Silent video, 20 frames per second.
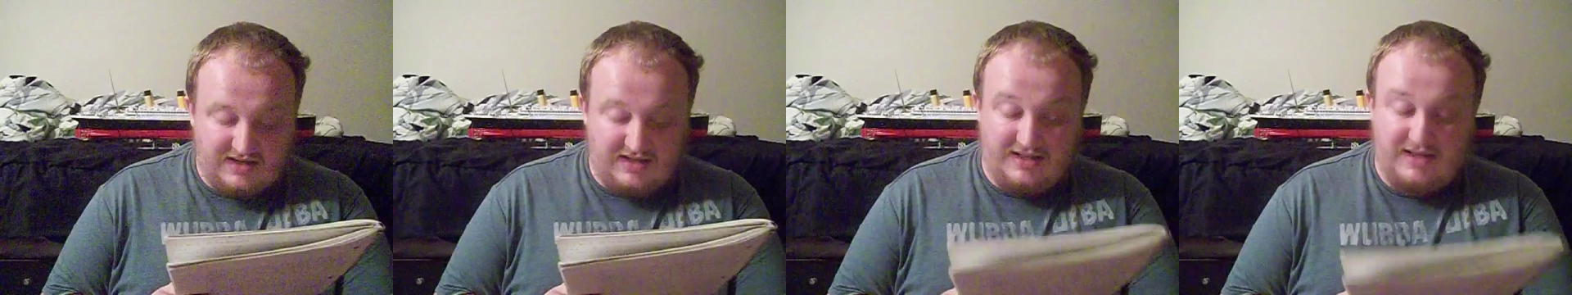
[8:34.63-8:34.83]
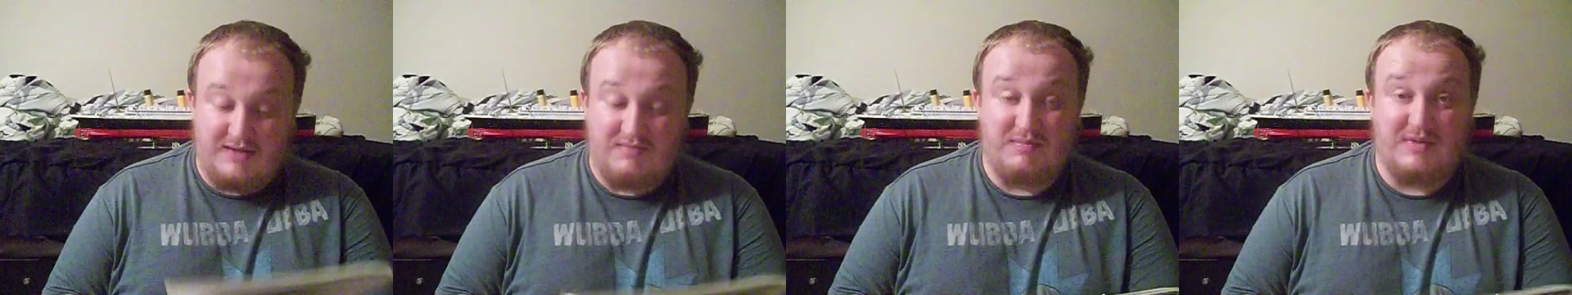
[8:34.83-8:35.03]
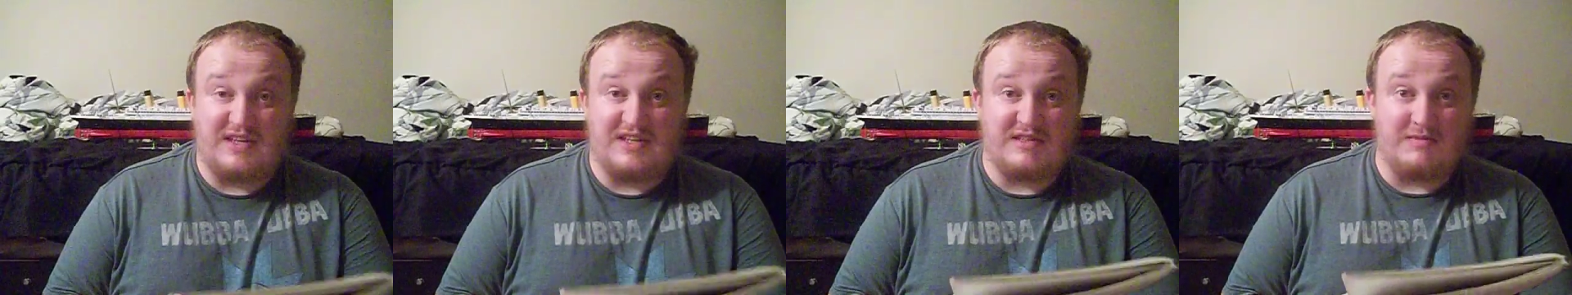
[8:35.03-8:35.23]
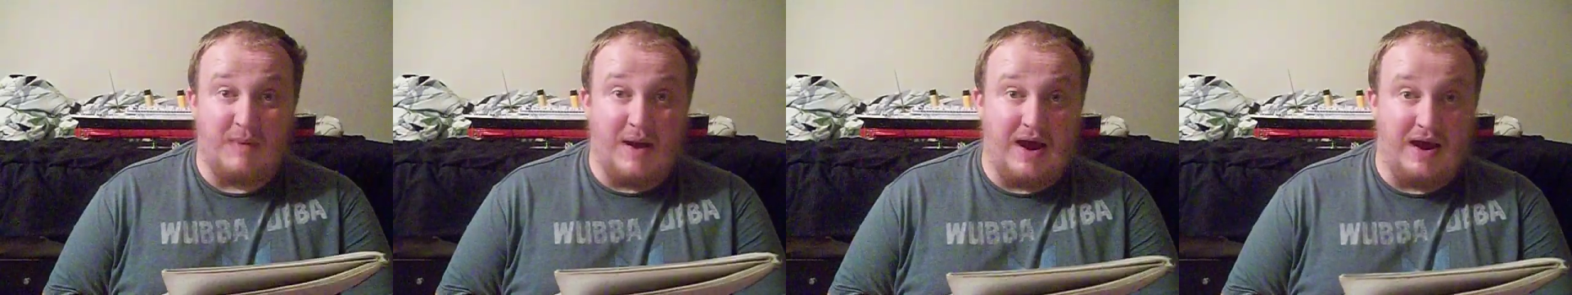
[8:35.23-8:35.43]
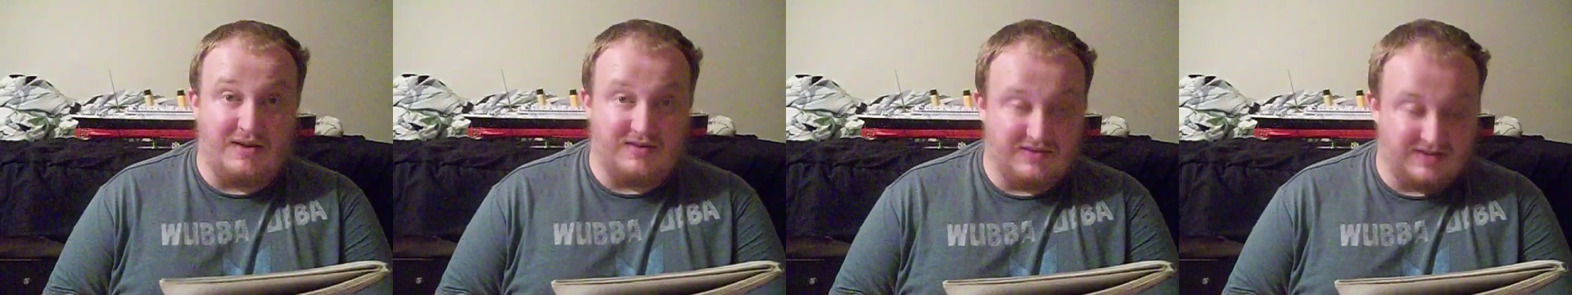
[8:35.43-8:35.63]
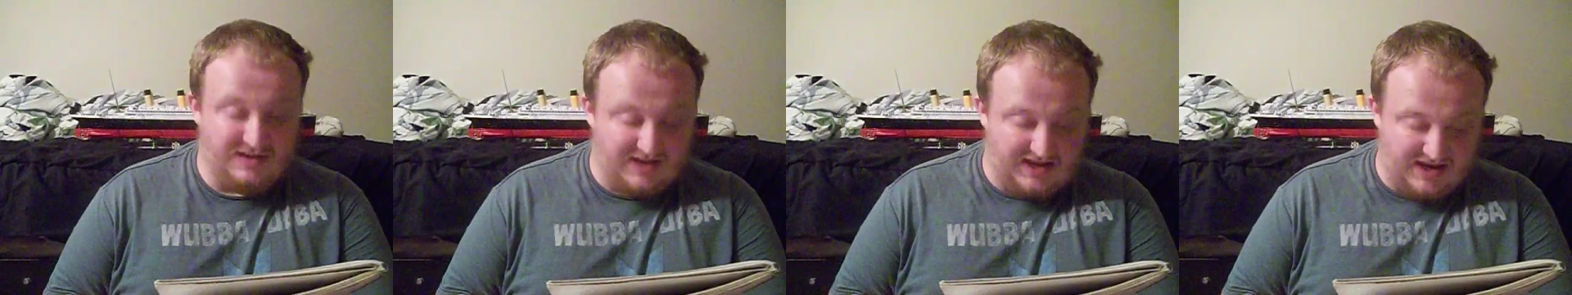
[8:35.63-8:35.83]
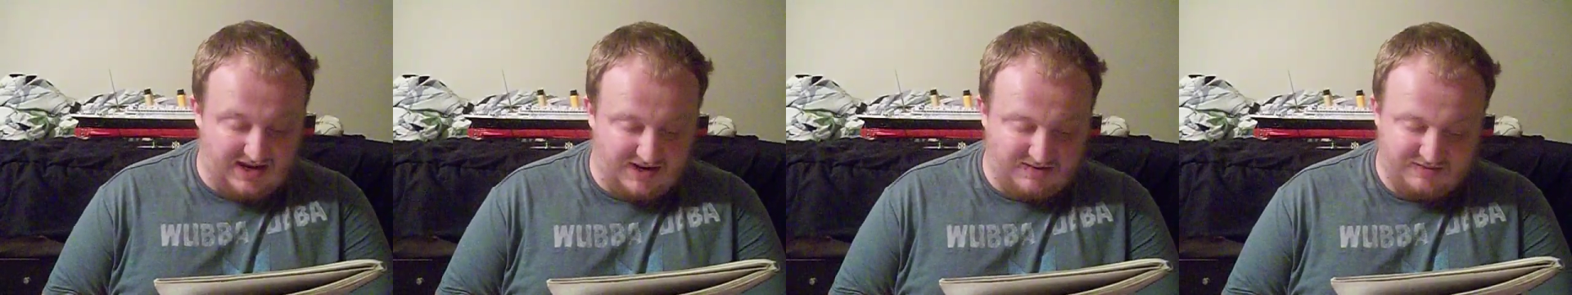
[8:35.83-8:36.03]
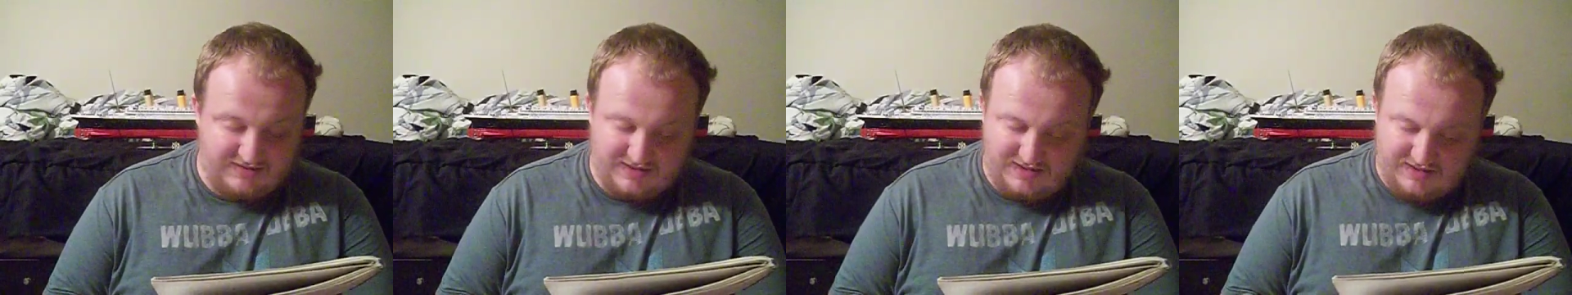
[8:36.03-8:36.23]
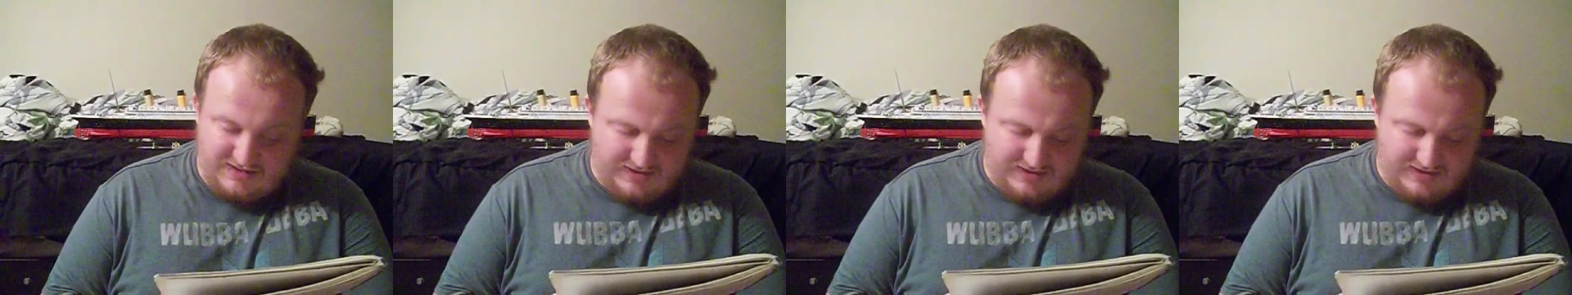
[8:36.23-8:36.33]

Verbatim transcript: Olympic smiles and laughs.